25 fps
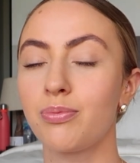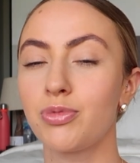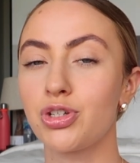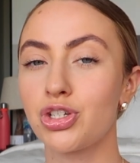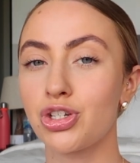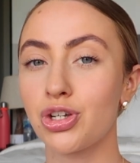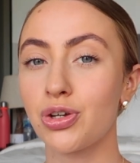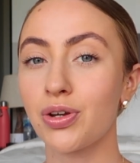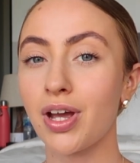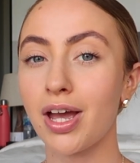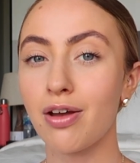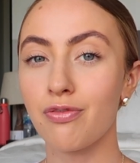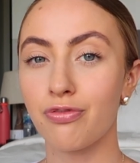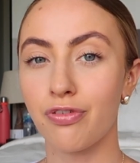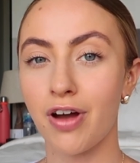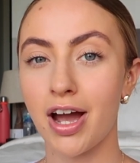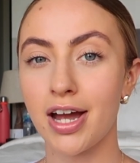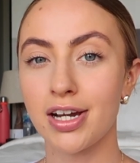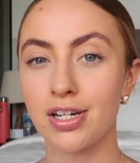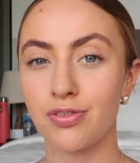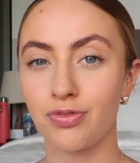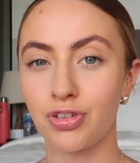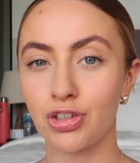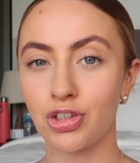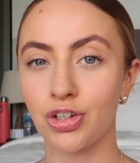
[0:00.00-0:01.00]
You do get
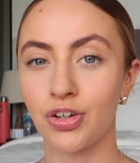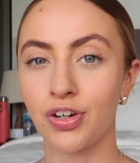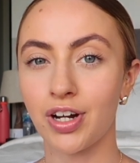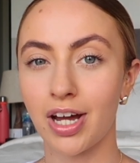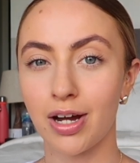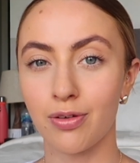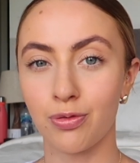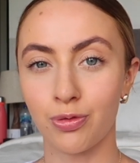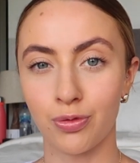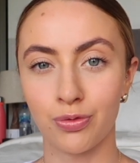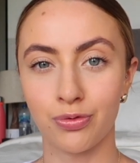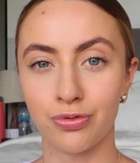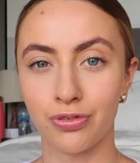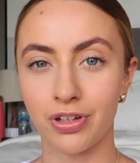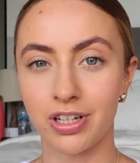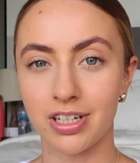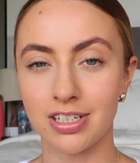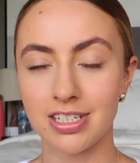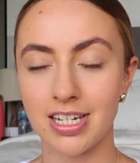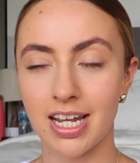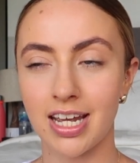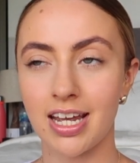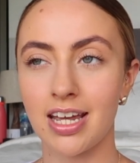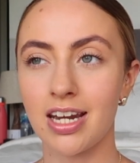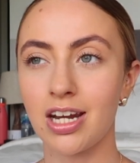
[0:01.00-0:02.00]
fined if you don't have one
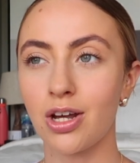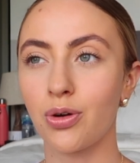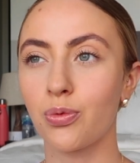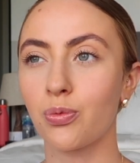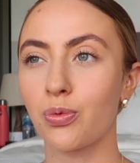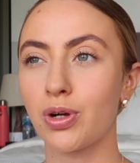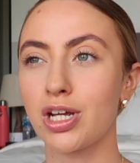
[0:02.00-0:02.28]
filled in.